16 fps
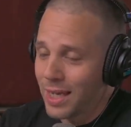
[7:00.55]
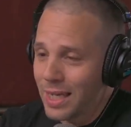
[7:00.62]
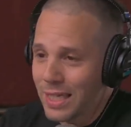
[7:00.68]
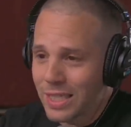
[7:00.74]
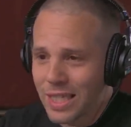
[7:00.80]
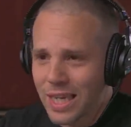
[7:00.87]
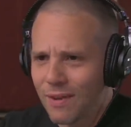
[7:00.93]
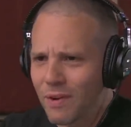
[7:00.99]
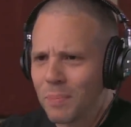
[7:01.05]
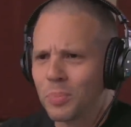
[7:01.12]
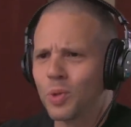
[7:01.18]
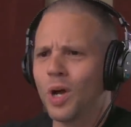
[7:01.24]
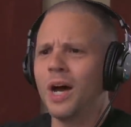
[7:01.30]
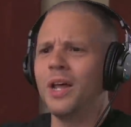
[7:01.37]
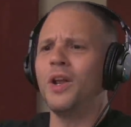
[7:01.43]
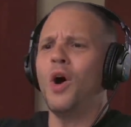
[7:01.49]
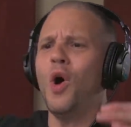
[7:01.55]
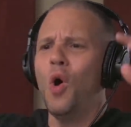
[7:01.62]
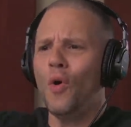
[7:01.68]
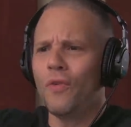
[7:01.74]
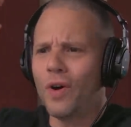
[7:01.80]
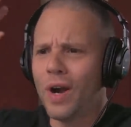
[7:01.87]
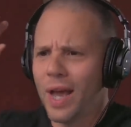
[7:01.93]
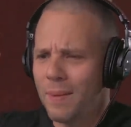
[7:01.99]
He's giving Braun
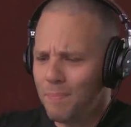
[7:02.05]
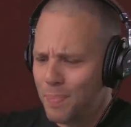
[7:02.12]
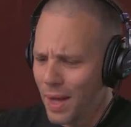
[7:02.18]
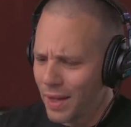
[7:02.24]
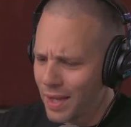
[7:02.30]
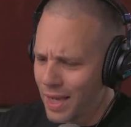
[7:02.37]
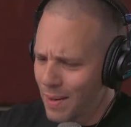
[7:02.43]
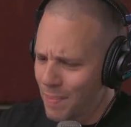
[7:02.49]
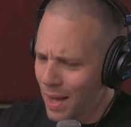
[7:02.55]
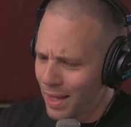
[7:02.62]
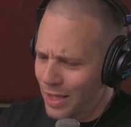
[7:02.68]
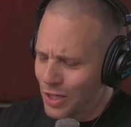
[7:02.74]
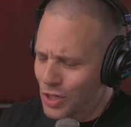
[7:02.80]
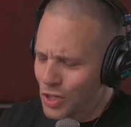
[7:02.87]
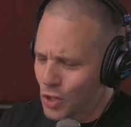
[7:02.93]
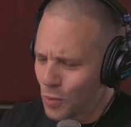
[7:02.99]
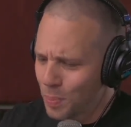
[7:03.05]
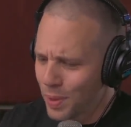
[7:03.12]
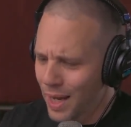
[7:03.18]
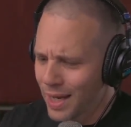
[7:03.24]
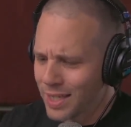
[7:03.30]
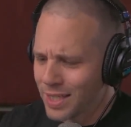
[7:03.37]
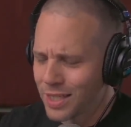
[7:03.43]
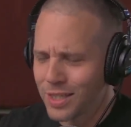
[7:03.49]
overhead belly-to-belly
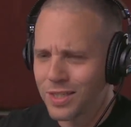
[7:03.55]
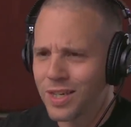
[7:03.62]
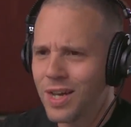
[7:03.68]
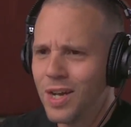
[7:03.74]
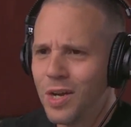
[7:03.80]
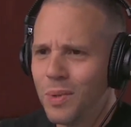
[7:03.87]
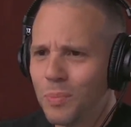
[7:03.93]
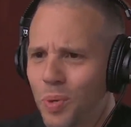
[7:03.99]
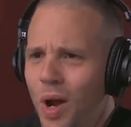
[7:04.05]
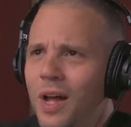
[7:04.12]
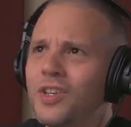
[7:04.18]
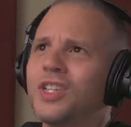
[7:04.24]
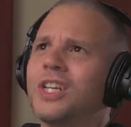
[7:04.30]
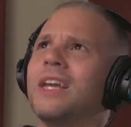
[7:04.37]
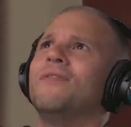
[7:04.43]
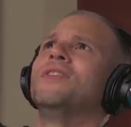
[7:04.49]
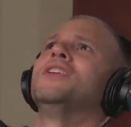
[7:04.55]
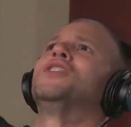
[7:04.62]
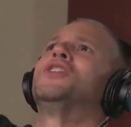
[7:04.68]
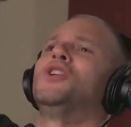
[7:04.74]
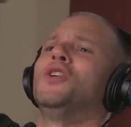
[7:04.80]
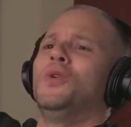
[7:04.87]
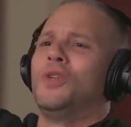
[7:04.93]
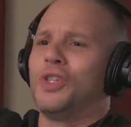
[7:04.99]
suplexes. Braun's giving
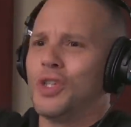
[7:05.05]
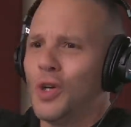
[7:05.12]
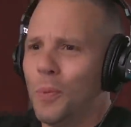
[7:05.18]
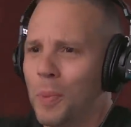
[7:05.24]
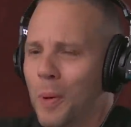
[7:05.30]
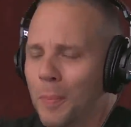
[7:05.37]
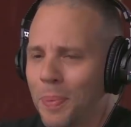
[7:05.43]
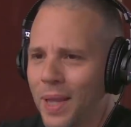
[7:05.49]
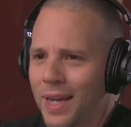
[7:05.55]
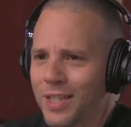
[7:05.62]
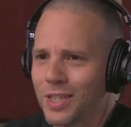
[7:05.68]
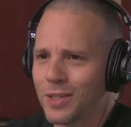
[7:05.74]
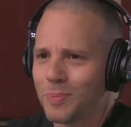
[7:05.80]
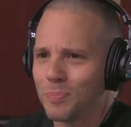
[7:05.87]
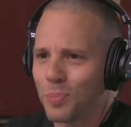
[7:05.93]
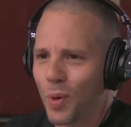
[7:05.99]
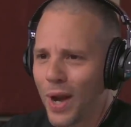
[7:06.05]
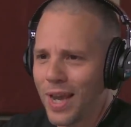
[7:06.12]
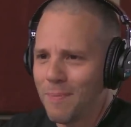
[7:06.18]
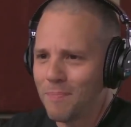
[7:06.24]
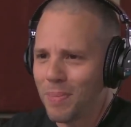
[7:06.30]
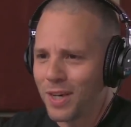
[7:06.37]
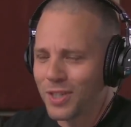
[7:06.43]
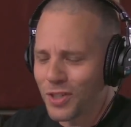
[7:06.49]
this dude superplexes,
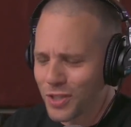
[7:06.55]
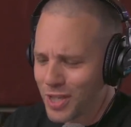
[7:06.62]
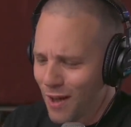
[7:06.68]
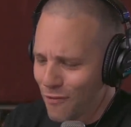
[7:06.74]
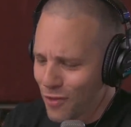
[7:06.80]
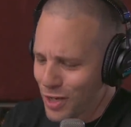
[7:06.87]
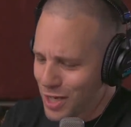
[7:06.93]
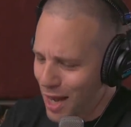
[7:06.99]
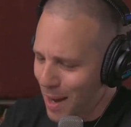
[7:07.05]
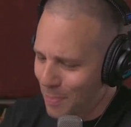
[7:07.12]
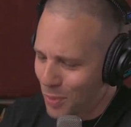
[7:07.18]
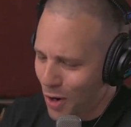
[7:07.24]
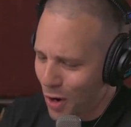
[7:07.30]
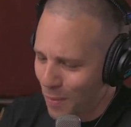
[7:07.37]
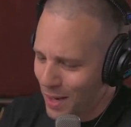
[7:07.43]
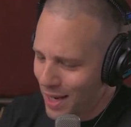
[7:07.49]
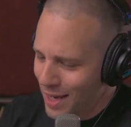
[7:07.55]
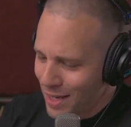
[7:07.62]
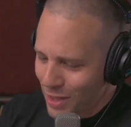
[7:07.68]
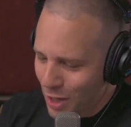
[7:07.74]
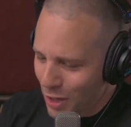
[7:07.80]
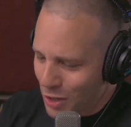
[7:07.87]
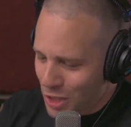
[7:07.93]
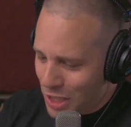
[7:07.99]
brain busters off the top rope.
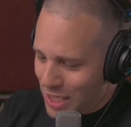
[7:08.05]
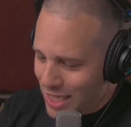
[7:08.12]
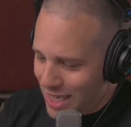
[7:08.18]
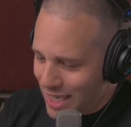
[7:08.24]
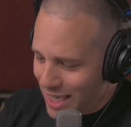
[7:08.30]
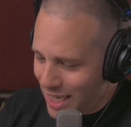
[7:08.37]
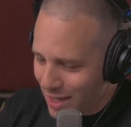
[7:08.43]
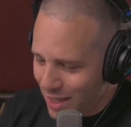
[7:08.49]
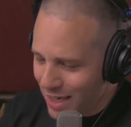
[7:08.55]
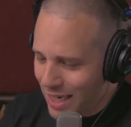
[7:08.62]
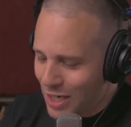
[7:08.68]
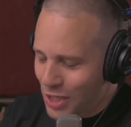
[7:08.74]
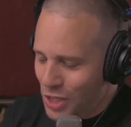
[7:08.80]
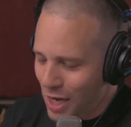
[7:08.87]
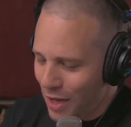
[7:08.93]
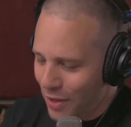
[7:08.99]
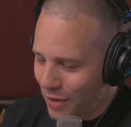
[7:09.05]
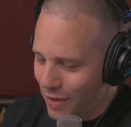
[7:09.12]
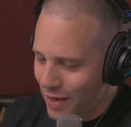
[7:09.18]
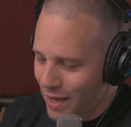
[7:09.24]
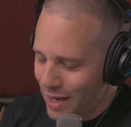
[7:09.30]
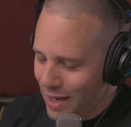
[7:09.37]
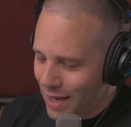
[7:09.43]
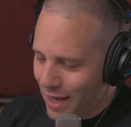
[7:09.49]
They're just killing each
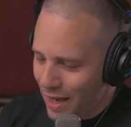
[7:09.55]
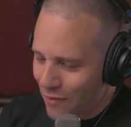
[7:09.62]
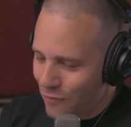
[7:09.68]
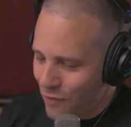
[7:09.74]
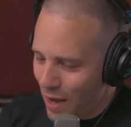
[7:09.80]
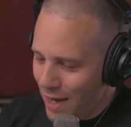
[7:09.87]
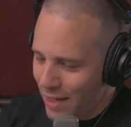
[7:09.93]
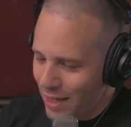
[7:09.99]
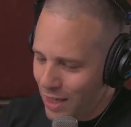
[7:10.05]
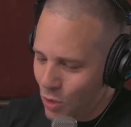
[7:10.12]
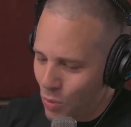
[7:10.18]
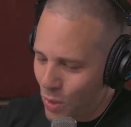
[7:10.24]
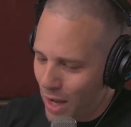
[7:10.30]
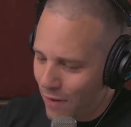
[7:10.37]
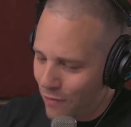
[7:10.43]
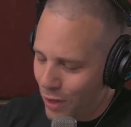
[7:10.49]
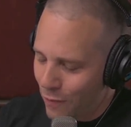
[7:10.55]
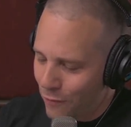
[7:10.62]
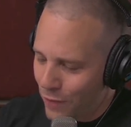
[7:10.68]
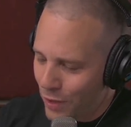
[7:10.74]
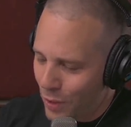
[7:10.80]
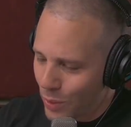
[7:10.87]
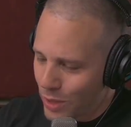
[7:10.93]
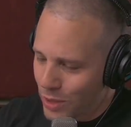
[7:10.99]
other. And finally, we have
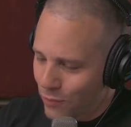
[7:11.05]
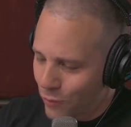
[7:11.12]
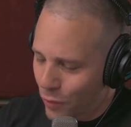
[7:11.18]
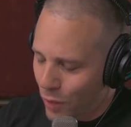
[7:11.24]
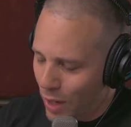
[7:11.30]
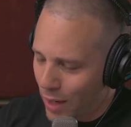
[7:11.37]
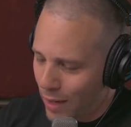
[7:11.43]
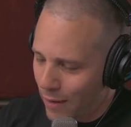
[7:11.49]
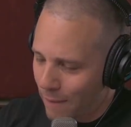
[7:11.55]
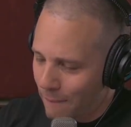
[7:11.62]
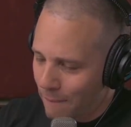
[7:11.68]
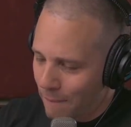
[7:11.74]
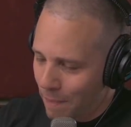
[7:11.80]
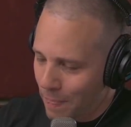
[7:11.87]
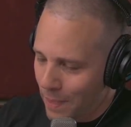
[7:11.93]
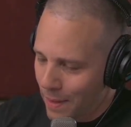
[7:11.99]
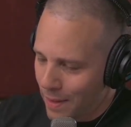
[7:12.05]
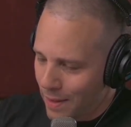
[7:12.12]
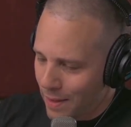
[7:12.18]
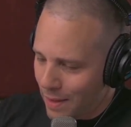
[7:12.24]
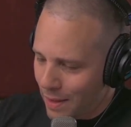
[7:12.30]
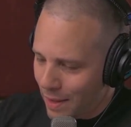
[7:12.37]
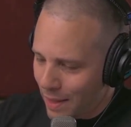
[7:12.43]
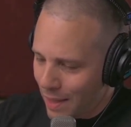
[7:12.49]
interference from
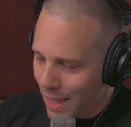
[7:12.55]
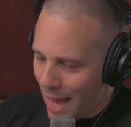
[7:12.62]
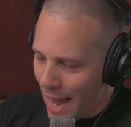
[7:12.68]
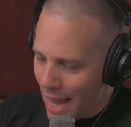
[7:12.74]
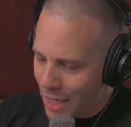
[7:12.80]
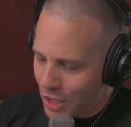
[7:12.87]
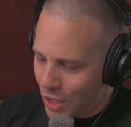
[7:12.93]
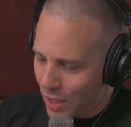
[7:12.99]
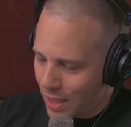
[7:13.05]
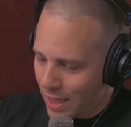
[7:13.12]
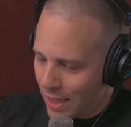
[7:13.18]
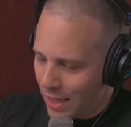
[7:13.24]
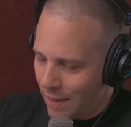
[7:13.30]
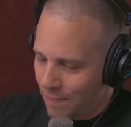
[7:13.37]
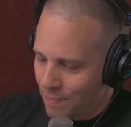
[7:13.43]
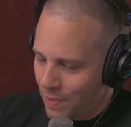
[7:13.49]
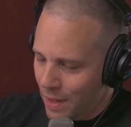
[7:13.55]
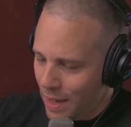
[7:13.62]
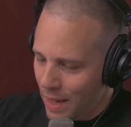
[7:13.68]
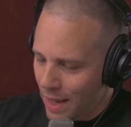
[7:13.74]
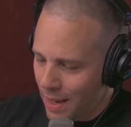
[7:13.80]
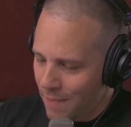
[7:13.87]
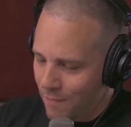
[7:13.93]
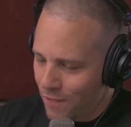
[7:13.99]
Lashley,
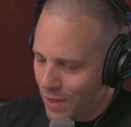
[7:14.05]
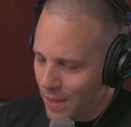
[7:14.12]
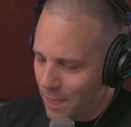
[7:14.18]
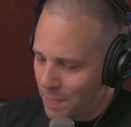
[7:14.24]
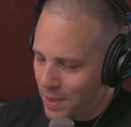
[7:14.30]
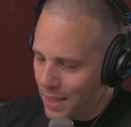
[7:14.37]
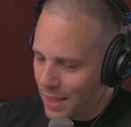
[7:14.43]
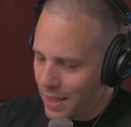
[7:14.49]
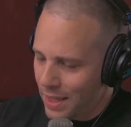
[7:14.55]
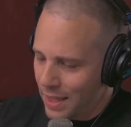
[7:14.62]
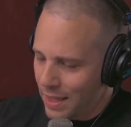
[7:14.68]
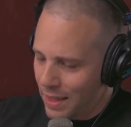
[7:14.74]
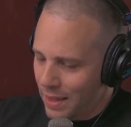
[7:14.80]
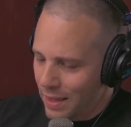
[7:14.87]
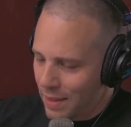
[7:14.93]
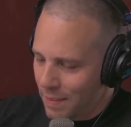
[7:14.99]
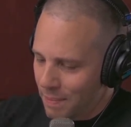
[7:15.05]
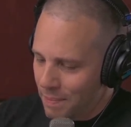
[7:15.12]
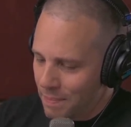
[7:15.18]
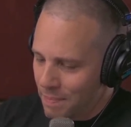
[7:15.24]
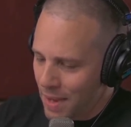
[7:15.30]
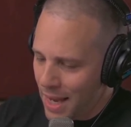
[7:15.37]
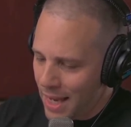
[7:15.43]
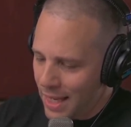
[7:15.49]
M V P,
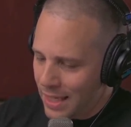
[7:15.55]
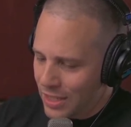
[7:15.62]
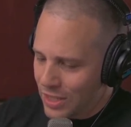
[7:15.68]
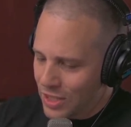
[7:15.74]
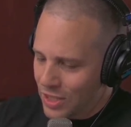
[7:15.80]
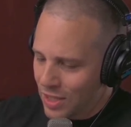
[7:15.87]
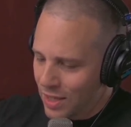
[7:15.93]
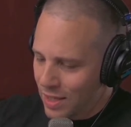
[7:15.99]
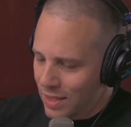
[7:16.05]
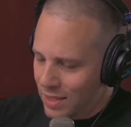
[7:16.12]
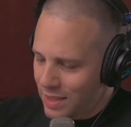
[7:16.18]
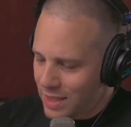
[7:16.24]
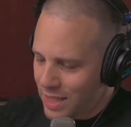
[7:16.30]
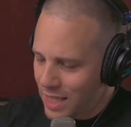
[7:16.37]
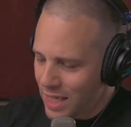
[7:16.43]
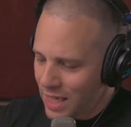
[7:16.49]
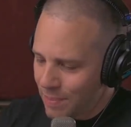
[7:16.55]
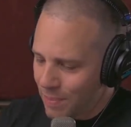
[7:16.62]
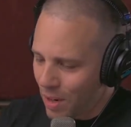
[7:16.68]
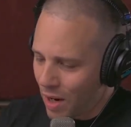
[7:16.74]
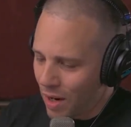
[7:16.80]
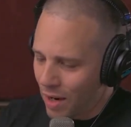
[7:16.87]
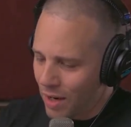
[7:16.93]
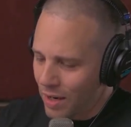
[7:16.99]
Mace,
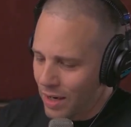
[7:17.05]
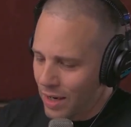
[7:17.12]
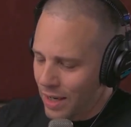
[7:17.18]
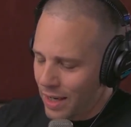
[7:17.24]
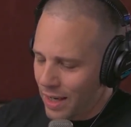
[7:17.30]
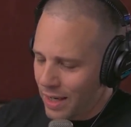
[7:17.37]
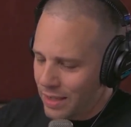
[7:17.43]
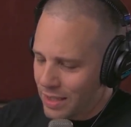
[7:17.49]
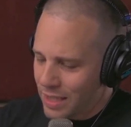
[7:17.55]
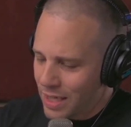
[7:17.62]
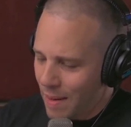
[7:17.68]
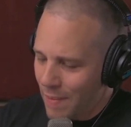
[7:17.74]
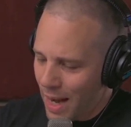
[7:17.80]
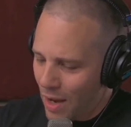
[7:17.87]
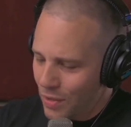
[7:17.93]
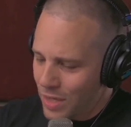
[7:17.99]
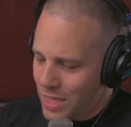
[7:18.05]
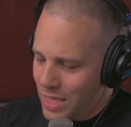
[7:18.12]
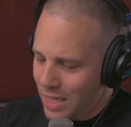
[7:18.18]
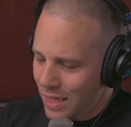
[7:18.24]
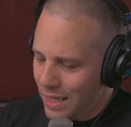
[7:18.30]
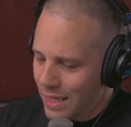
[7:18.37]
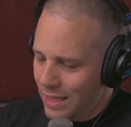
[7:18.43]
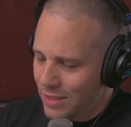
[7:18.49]
T-Bar, and somehow
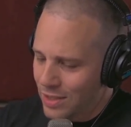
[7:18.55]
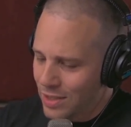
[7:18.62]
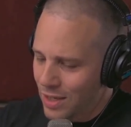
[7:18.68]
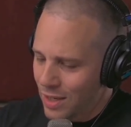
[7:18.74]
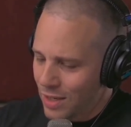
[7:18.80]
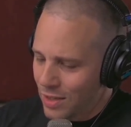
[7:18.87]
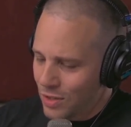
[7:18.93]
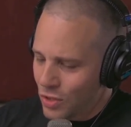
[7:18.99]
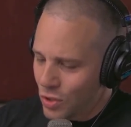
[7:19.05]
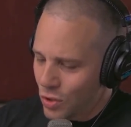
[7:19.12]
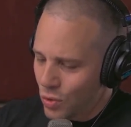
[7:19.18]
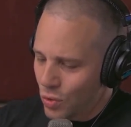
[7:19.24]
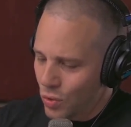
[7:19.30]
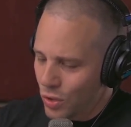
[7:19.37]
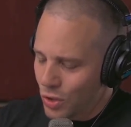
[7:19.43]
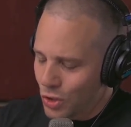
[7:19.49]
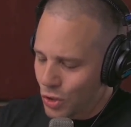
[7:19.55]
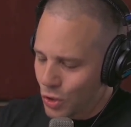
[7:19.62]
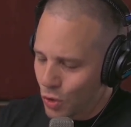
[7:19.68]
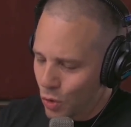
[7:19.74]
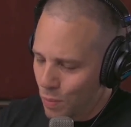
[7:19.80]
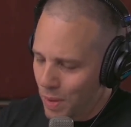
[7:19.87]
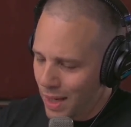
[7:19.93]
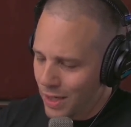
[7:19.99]
this leads to
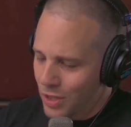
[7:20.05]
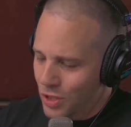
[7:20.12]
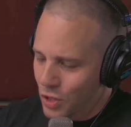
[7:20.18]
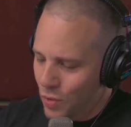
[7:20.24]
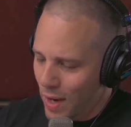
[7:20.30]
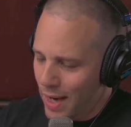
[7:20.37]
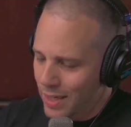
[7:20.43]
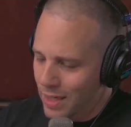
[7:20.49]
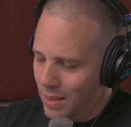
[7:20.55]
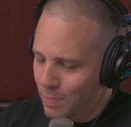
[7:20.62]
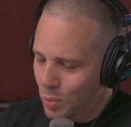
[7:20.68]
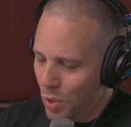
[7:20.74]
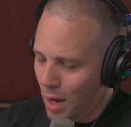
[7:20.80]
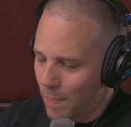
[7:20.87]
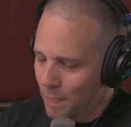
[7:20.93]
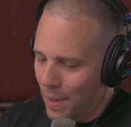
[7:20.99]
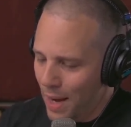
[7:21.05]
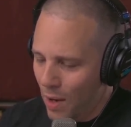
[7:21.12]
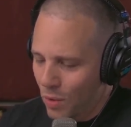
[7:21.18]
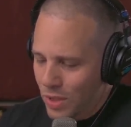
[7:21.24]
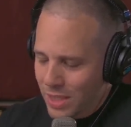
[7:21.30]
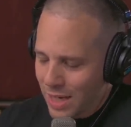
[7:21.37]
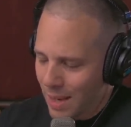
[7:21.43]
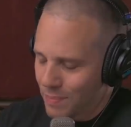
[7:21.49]
Drew being distracted. Braun
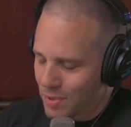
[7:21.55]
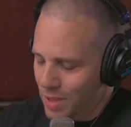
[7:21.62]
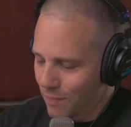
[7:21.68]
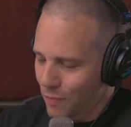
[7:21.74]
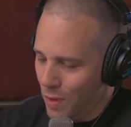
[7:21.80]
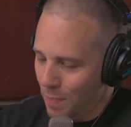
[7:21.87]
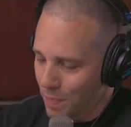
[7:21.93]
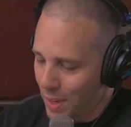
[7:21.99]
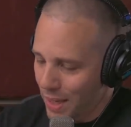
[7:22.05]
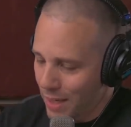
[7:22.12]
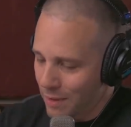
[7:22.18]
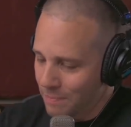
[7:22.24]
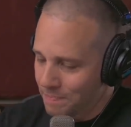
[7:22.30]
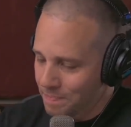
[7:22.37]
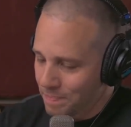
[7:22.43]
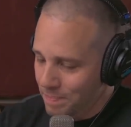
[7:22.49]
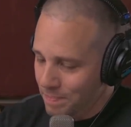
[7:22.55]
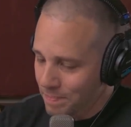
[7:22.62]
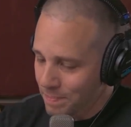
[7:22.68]
power slams him for the pin.